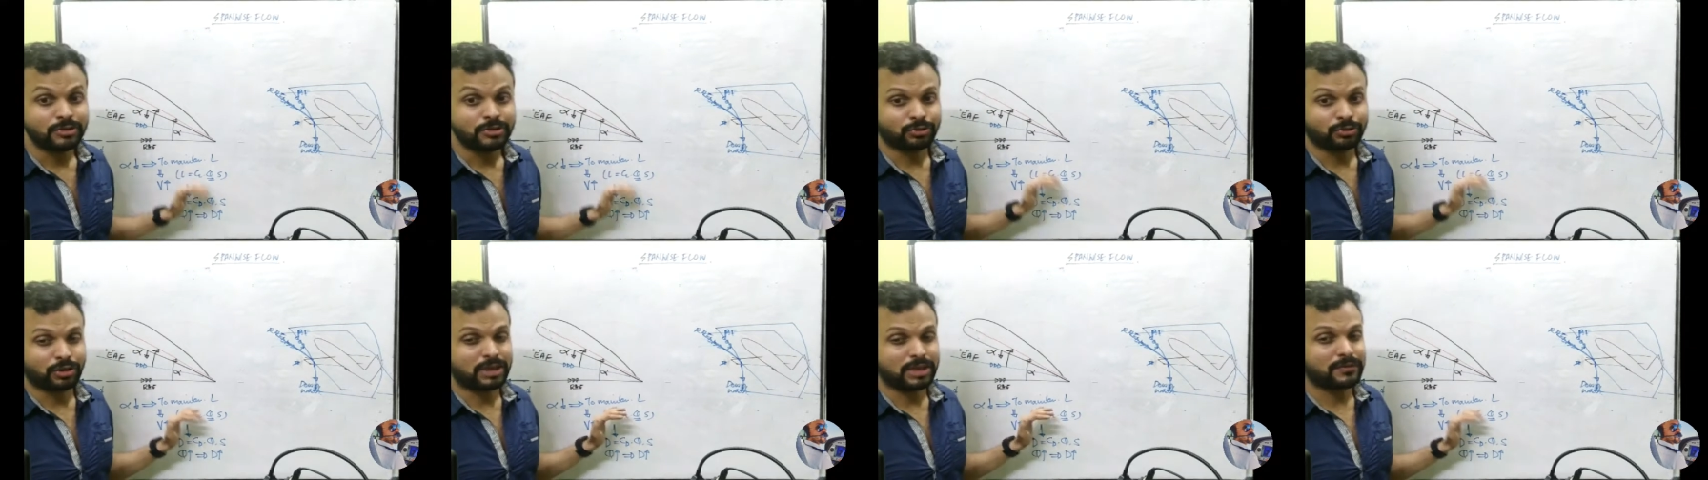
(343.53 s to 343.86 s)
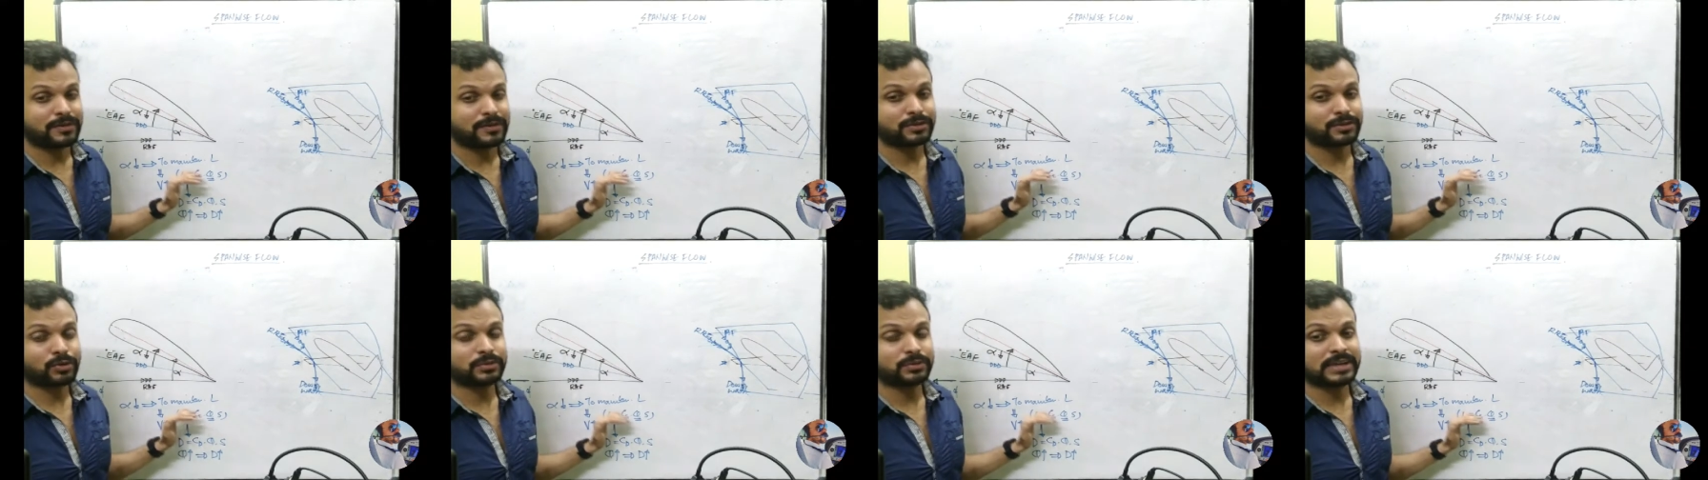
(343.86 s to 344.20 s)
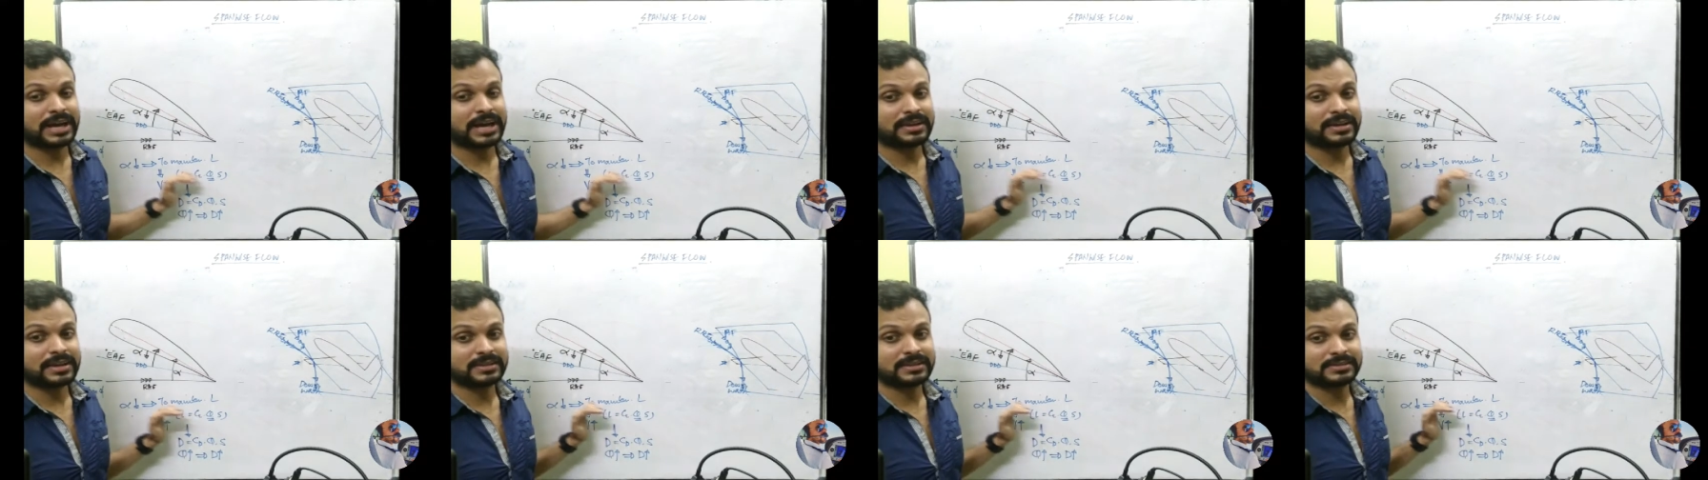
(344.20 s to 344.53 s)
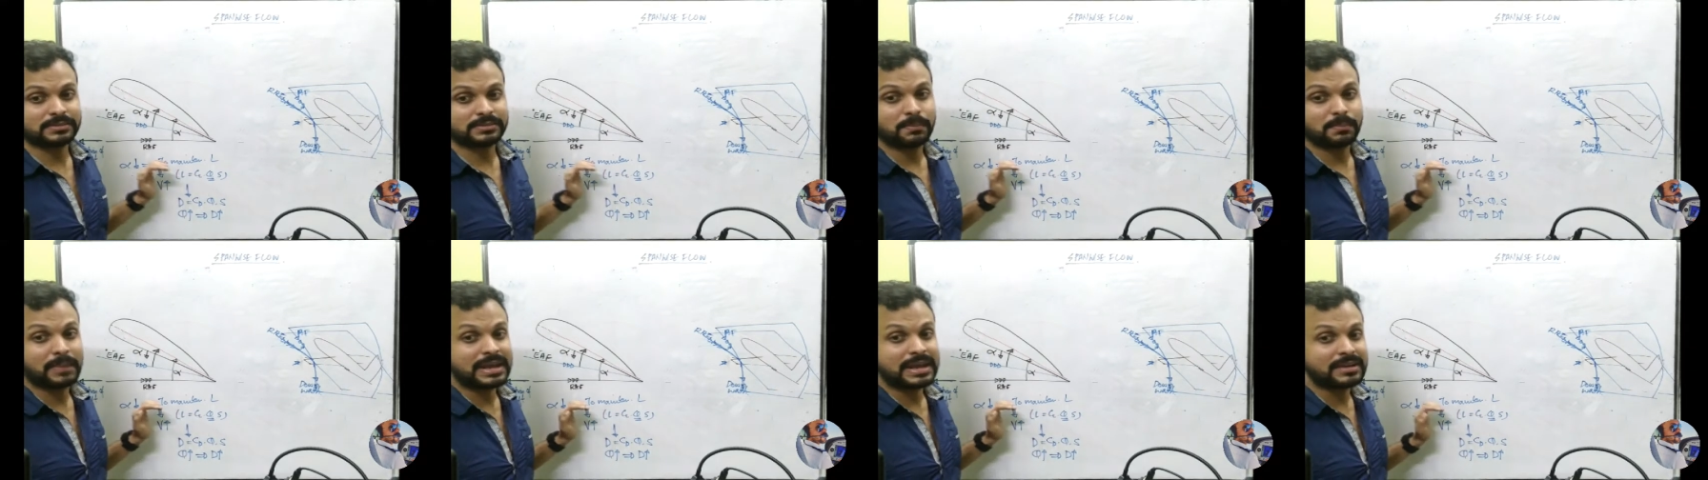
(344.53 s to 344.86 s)
So even though that
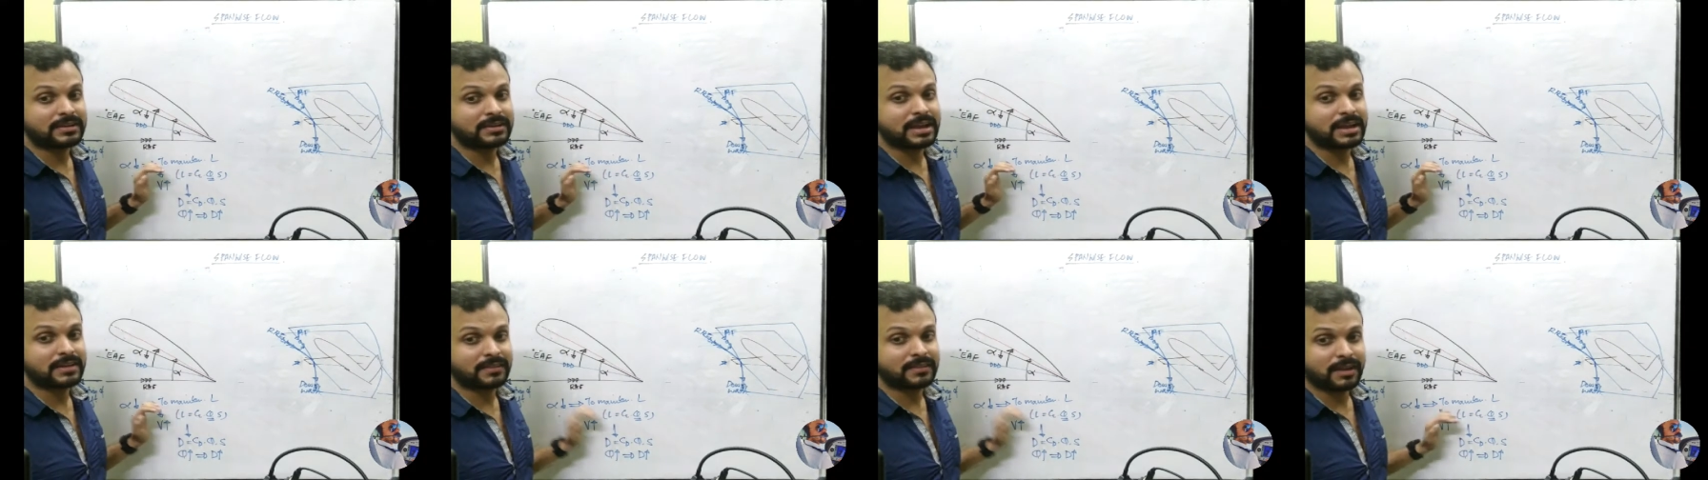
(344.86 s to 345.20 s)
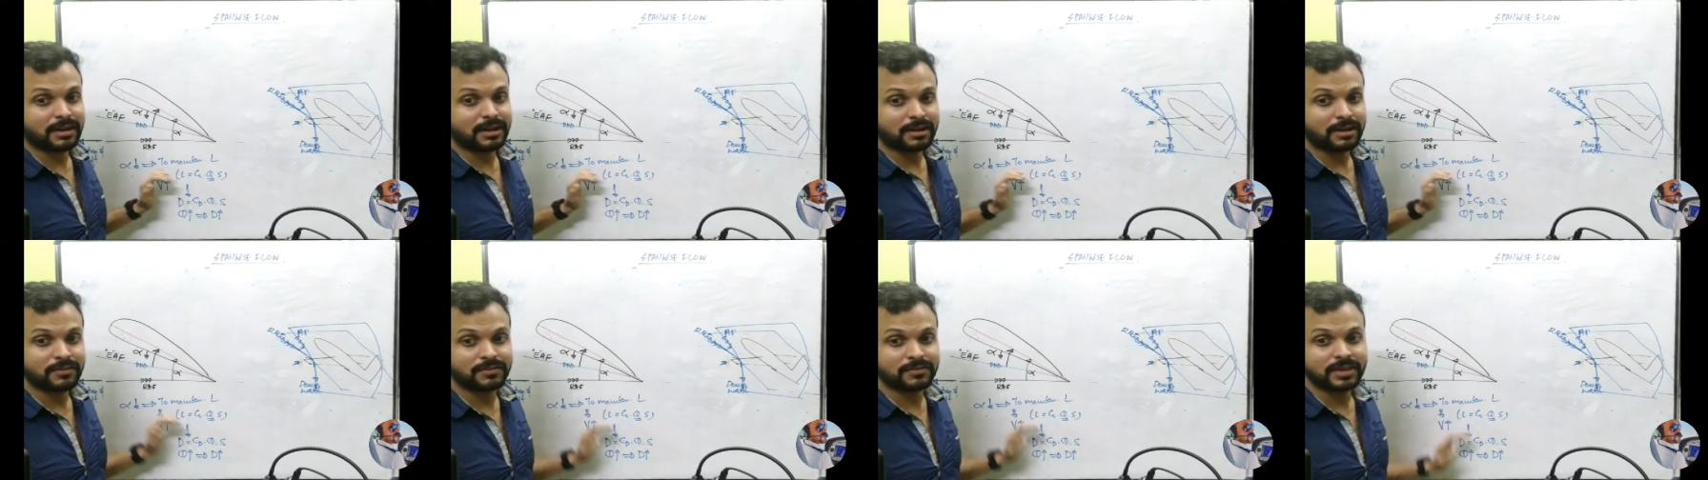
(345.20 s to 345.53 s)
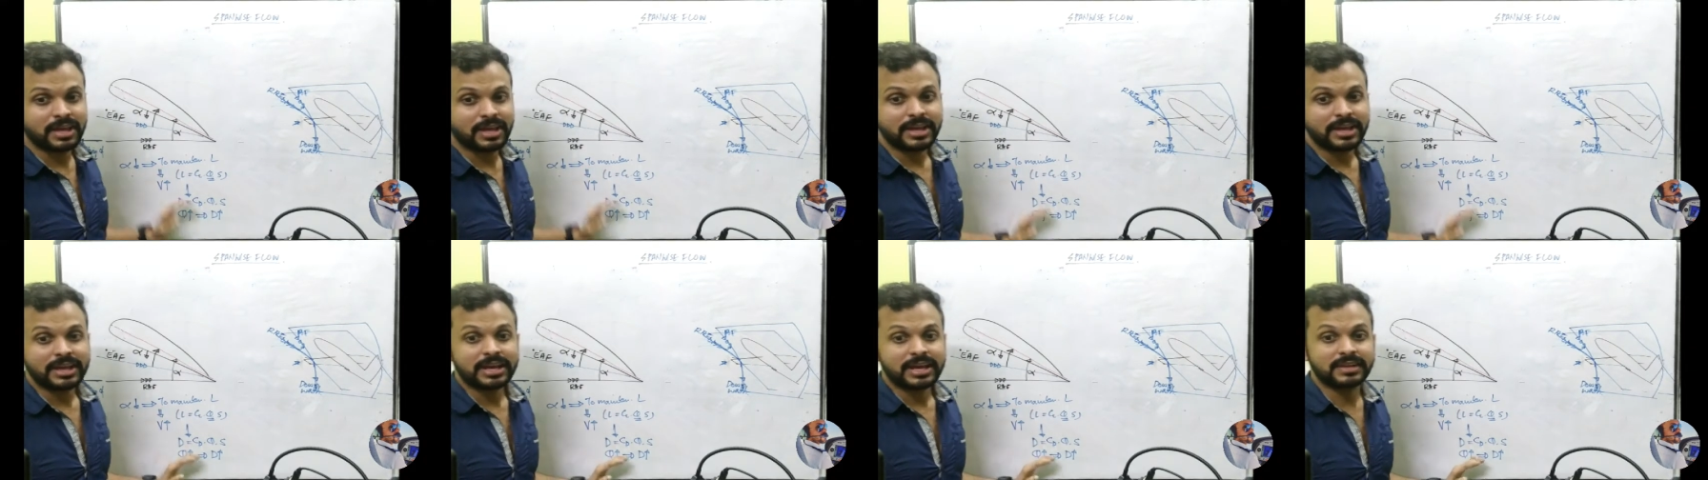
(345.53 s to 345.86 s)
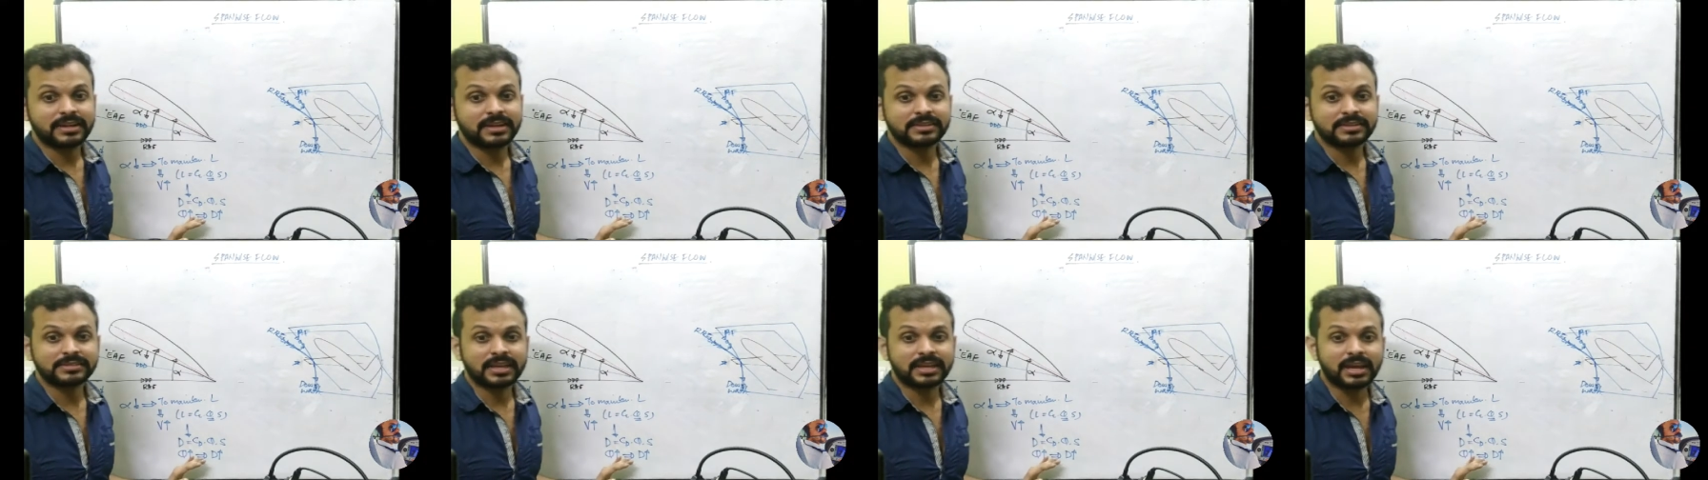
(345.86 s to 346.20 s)
has maintained the lift,
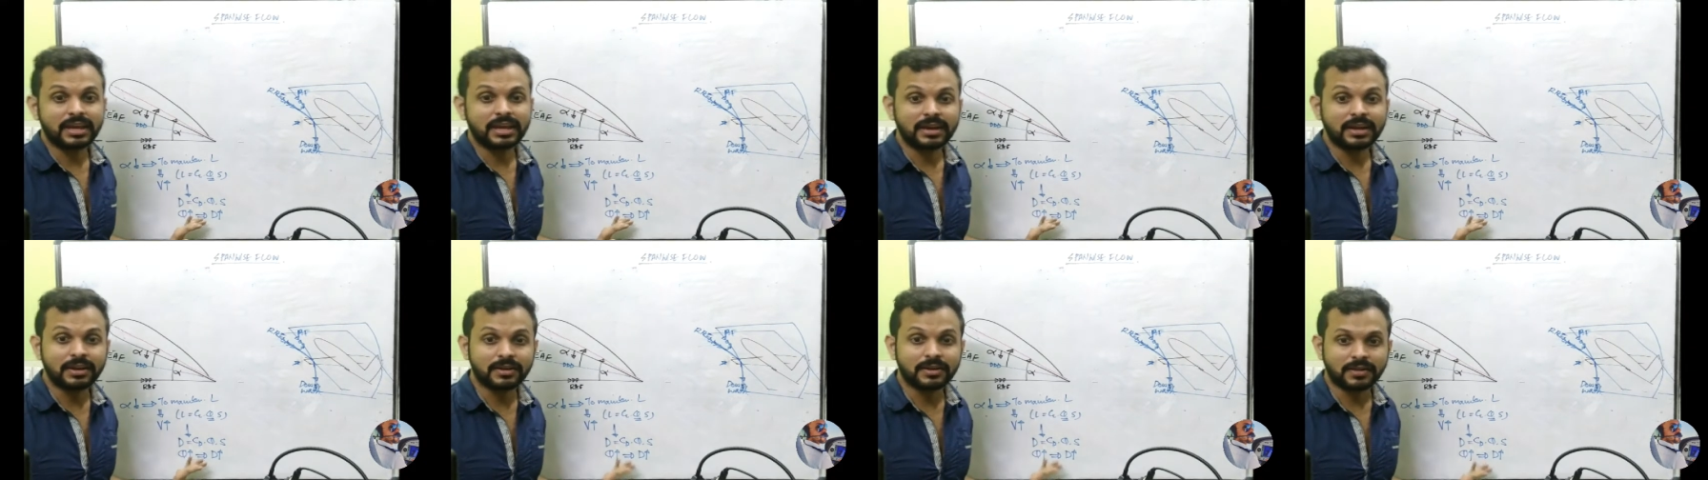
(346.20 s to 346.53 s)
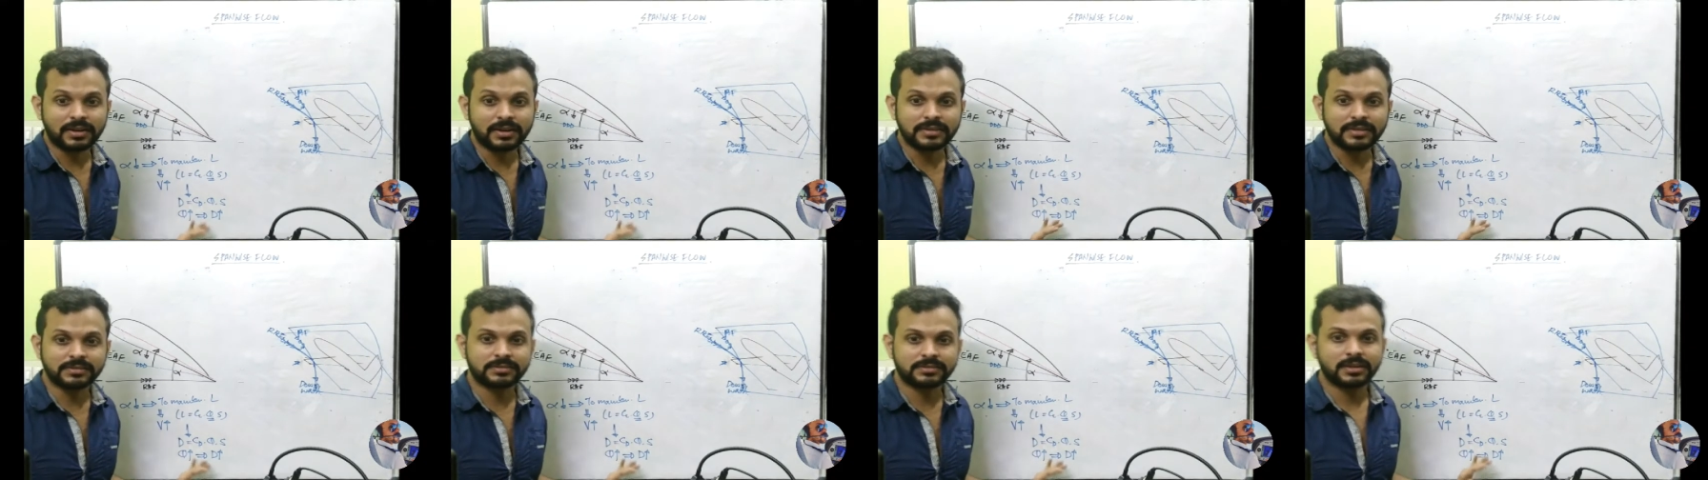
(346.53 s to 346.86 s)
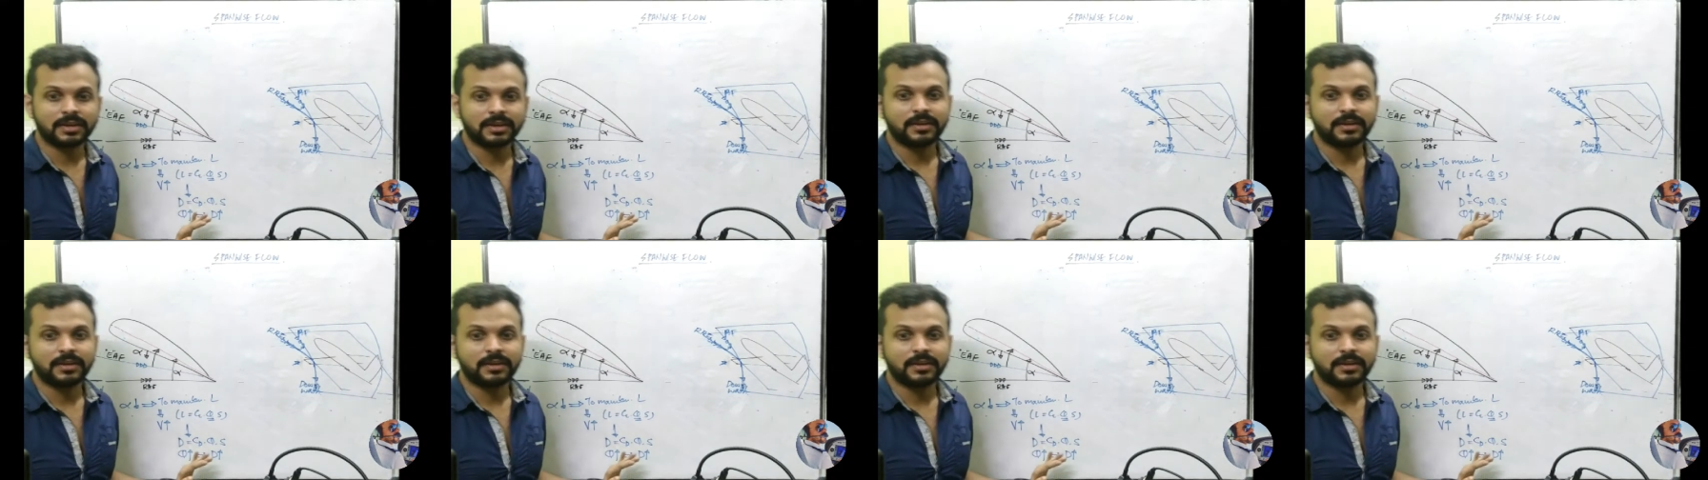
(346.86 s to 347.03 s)
it has increased